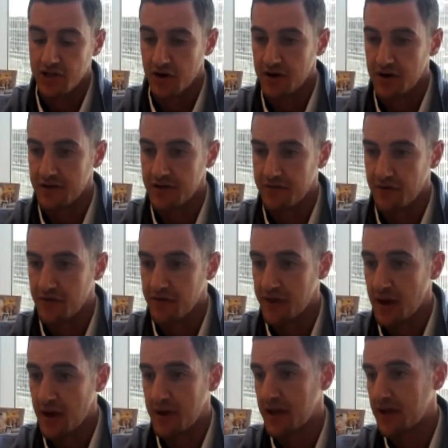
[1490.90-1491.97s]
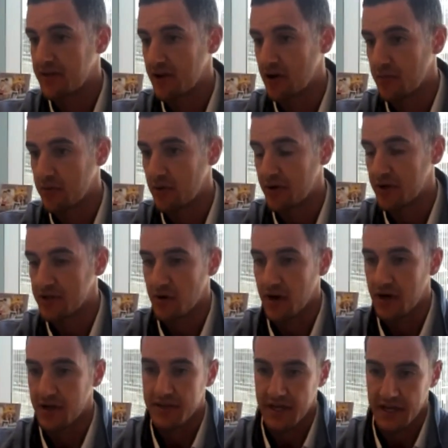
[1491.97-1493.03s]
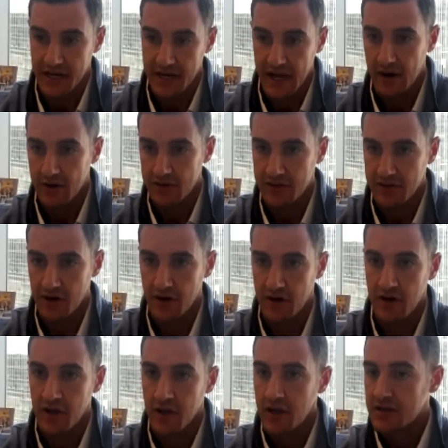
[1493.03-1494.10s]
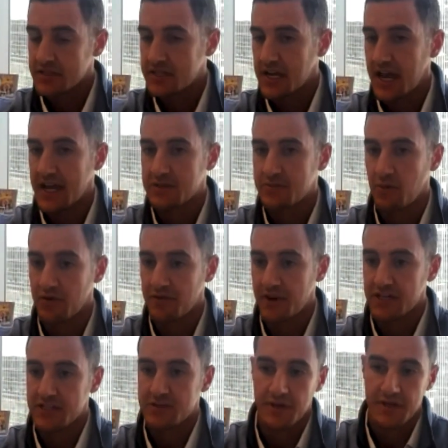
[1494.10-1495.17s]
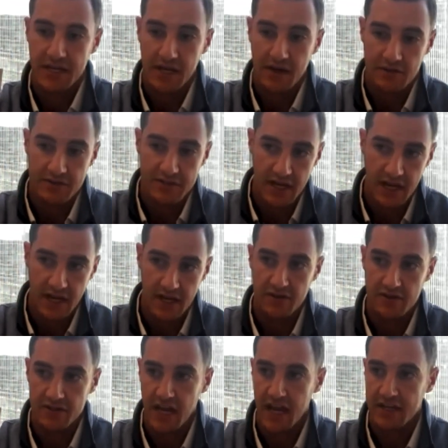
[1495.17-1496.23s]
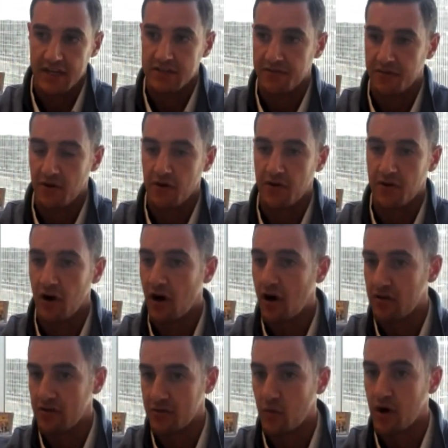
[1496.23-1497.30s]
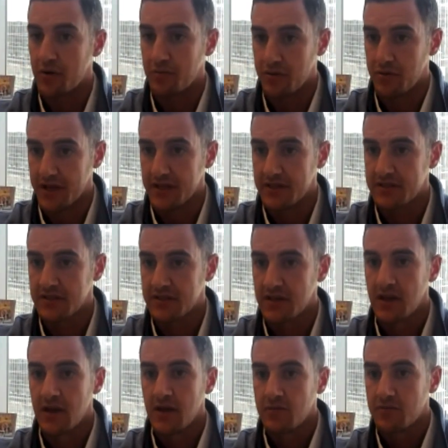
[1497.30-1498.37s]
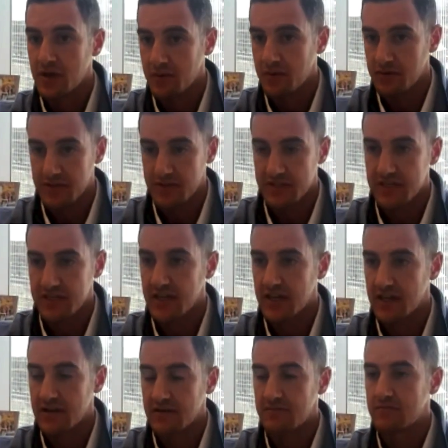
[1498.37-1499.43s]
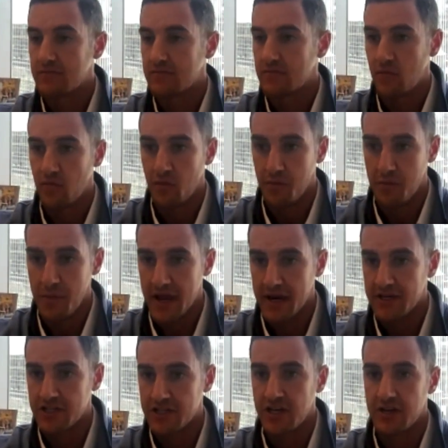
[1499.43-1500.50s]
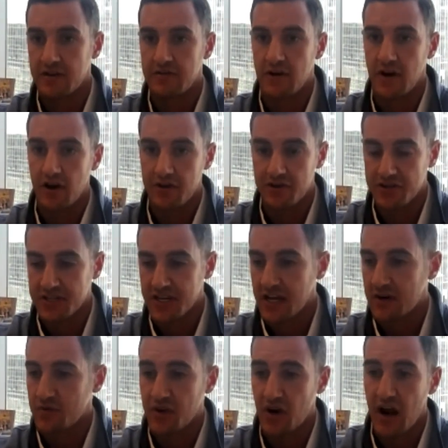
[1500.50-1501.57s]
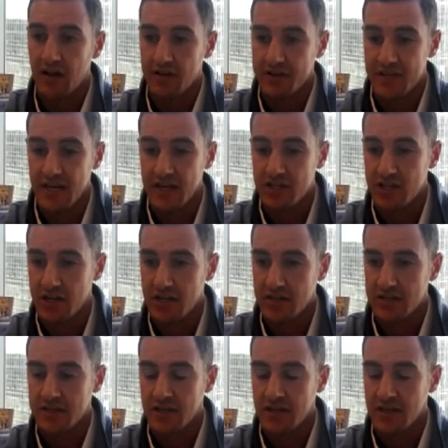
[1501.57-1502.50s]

journey for them and their employees, right? They can house their taxable investment accounts and their tax deferred all in one place, be able to see it, manage it, understand what their allocation